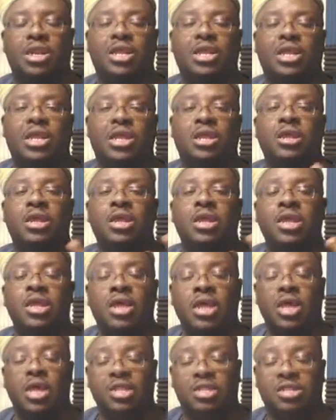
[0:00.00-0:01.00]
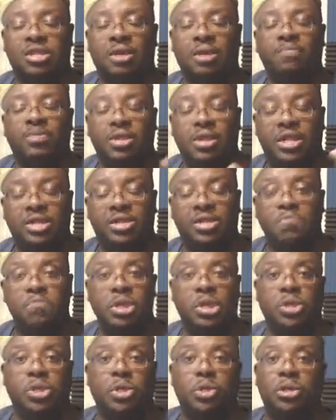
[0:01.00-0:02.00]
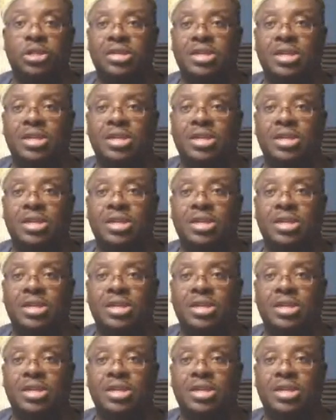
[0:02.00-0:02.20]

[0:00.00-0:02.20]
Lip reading: And again, it's something that's mental.